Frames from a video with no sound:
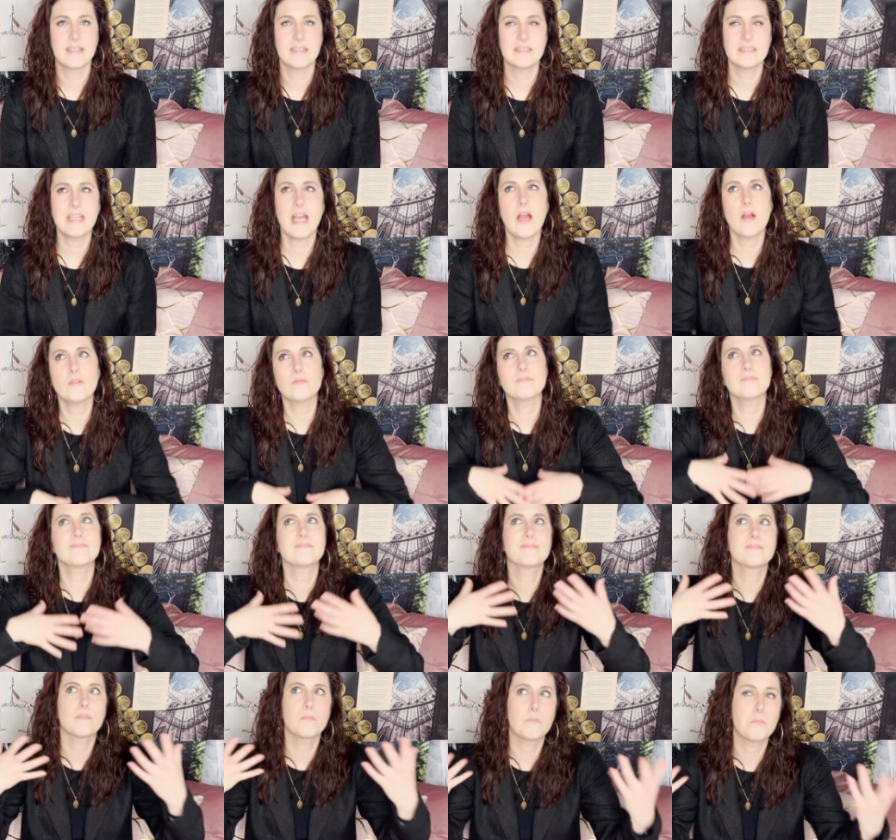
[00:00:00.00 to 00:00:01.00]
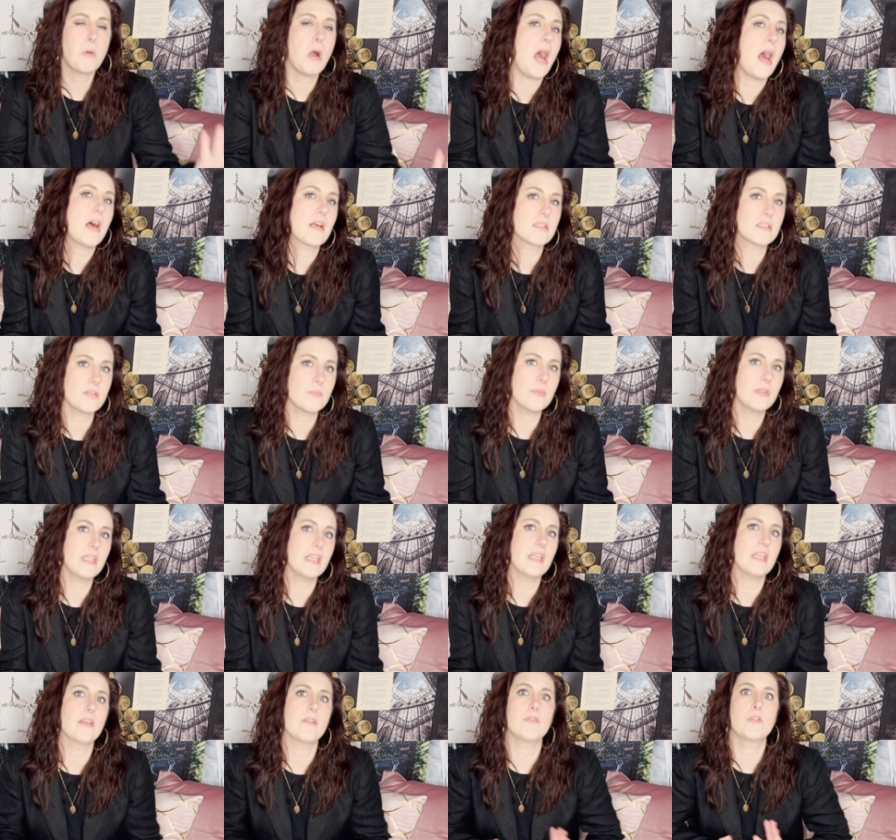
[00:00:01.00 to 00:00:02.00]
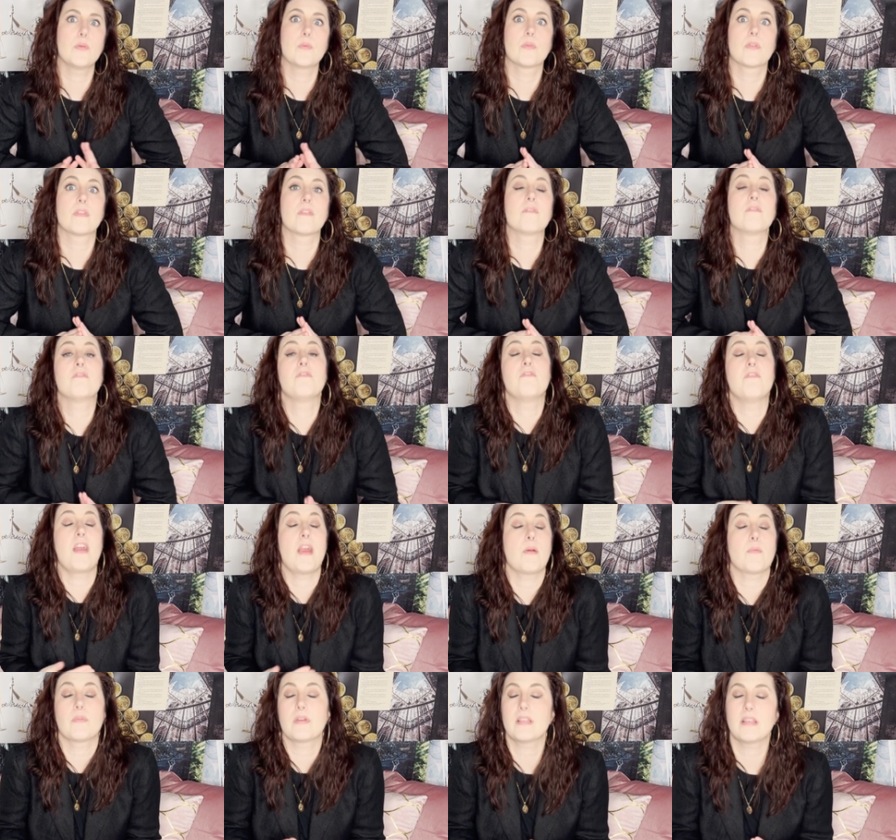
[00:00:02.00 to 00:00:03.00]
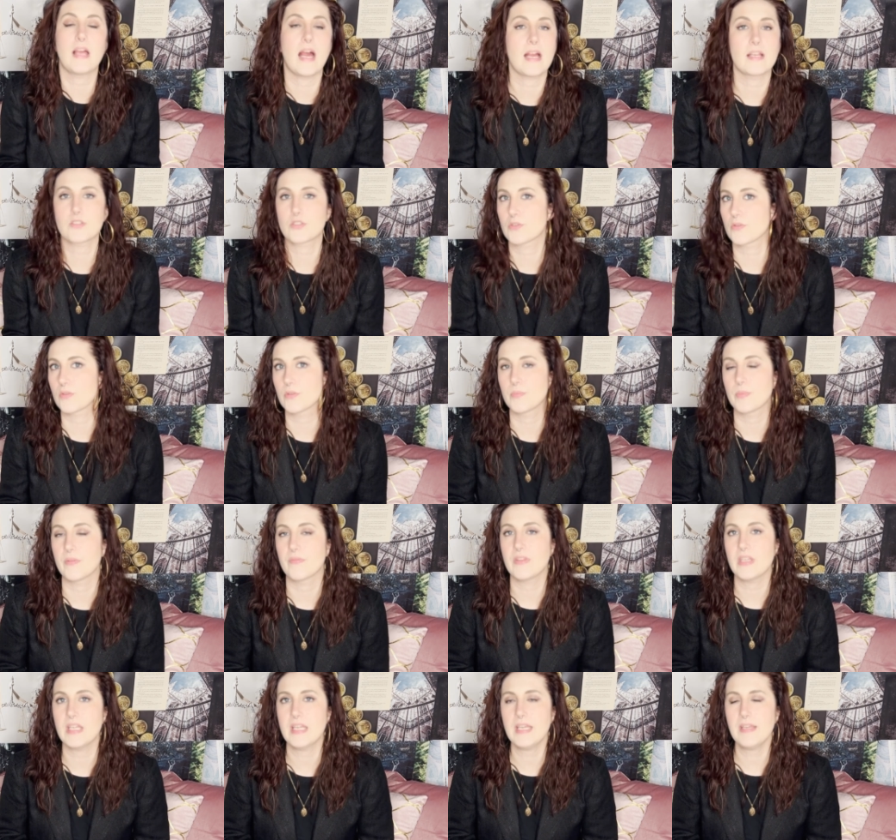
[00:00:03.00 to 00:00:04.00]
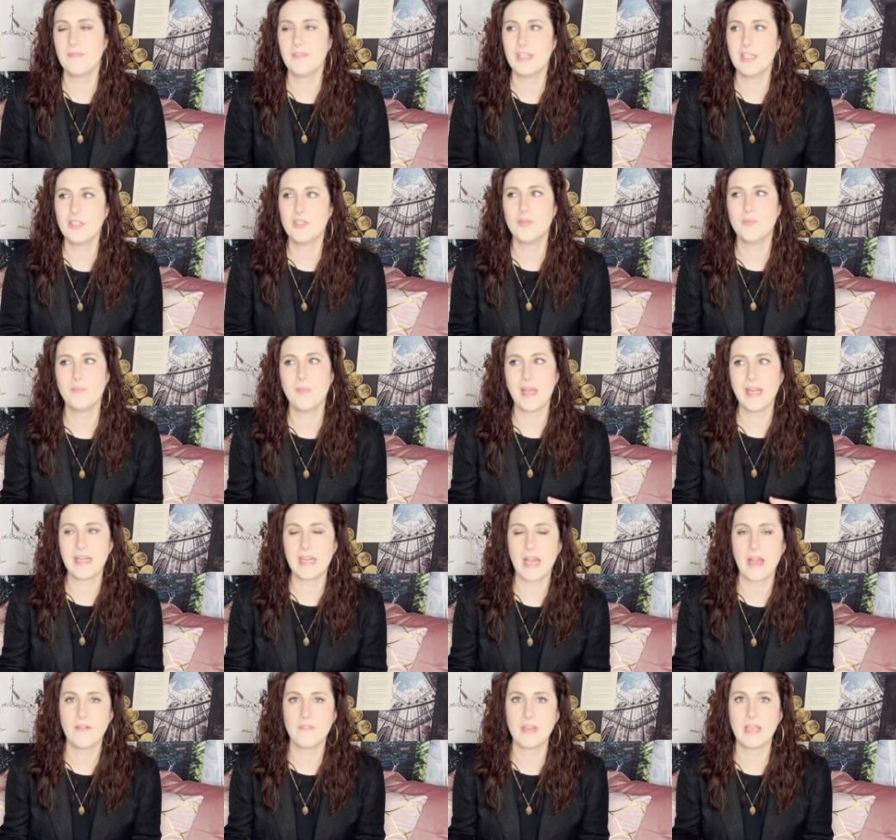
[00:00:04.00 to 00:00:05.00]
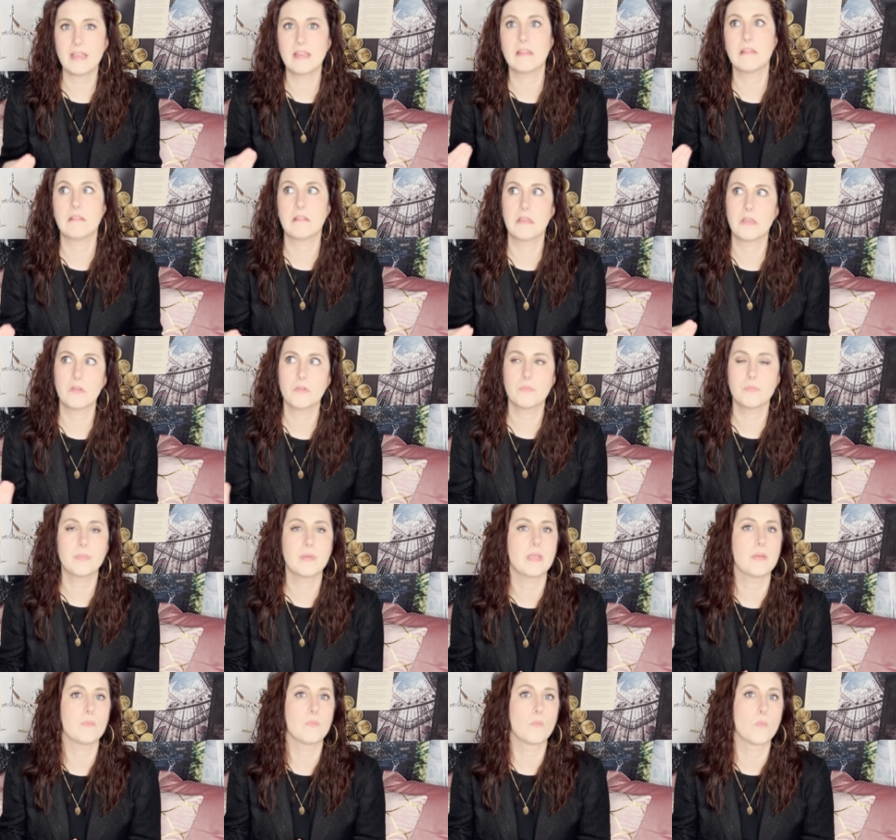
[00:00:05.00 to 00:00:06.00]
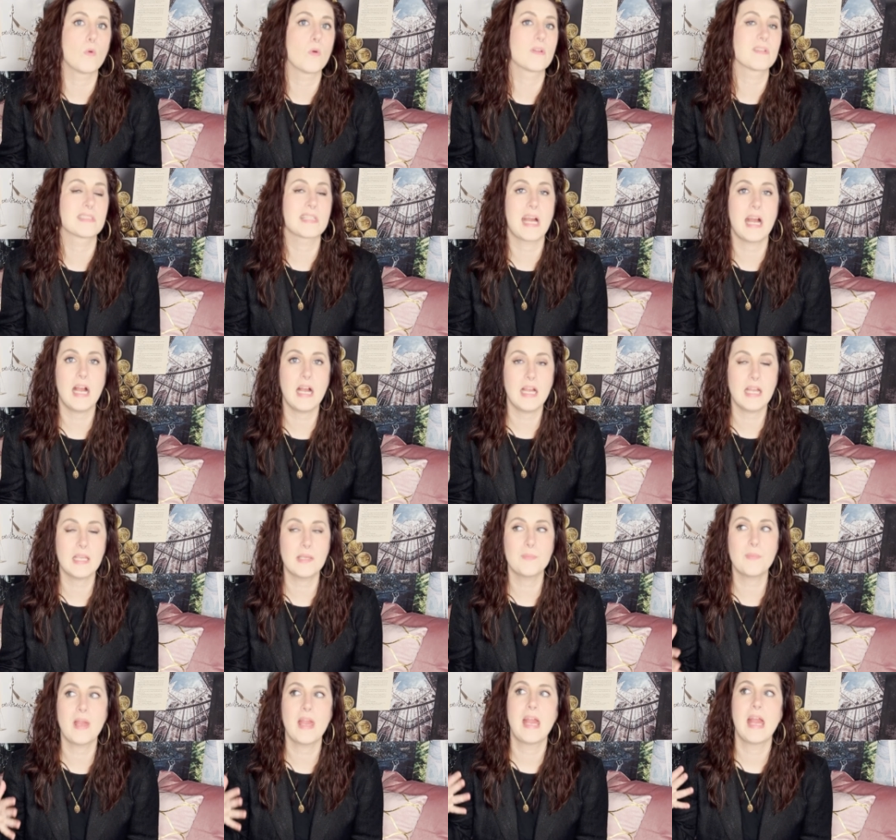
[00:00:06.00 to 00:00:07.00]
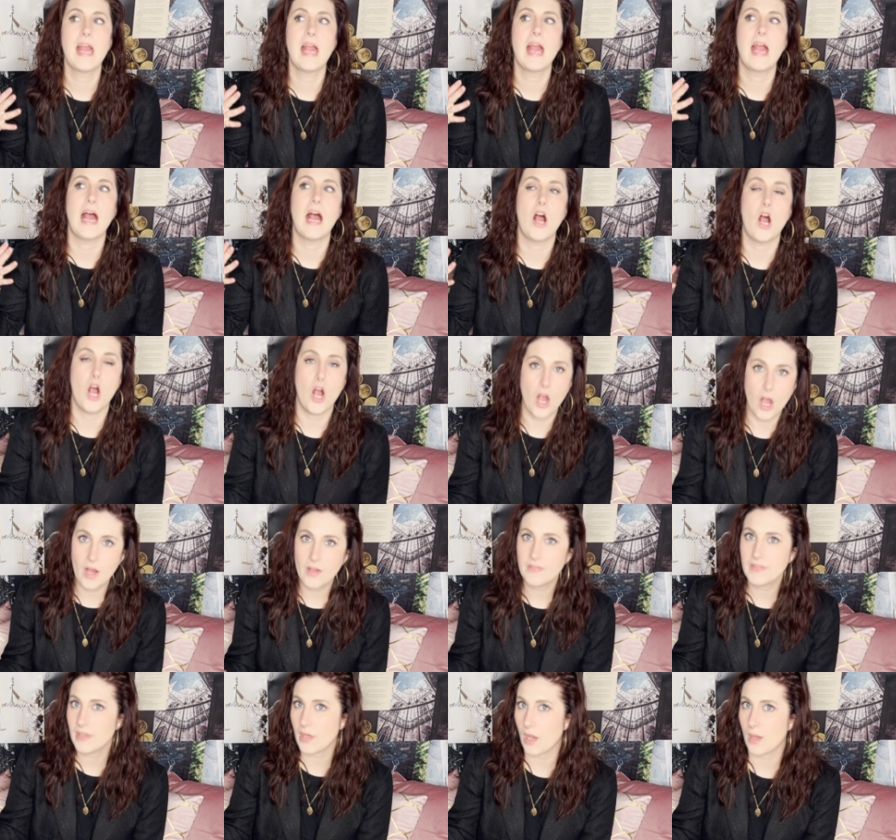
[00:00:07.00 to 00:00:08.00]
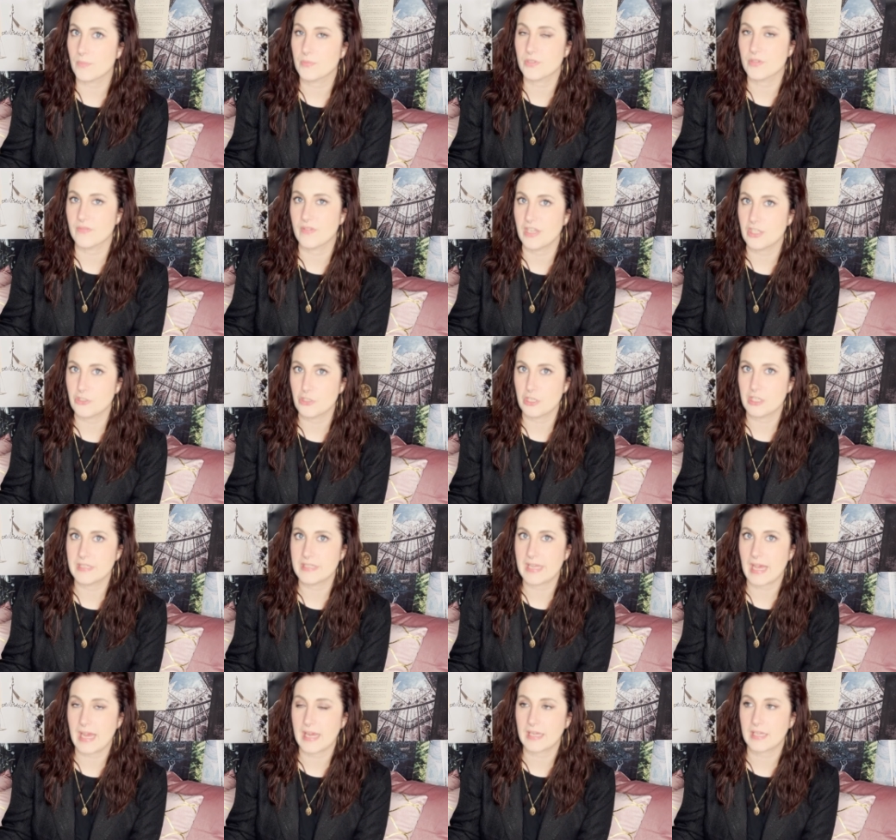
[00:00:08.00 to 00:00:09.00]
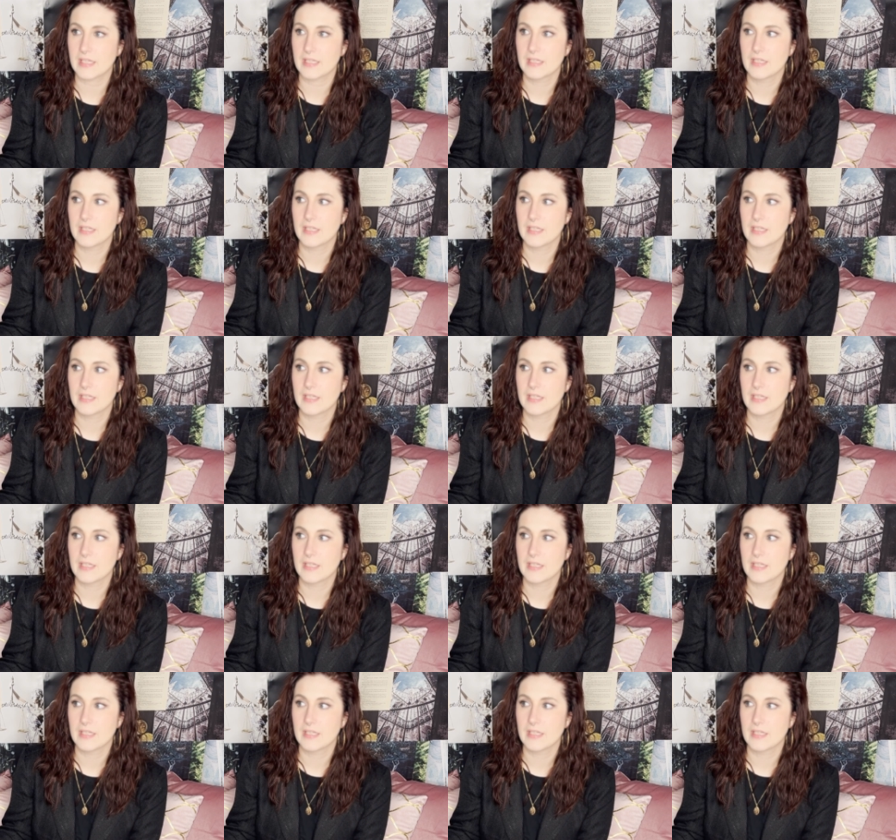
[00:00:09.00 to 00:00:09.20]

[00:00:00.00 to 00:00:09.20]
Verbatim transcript: Now, possibly if you were the very last group of the evening, you might have a little bit more time on the observation deck.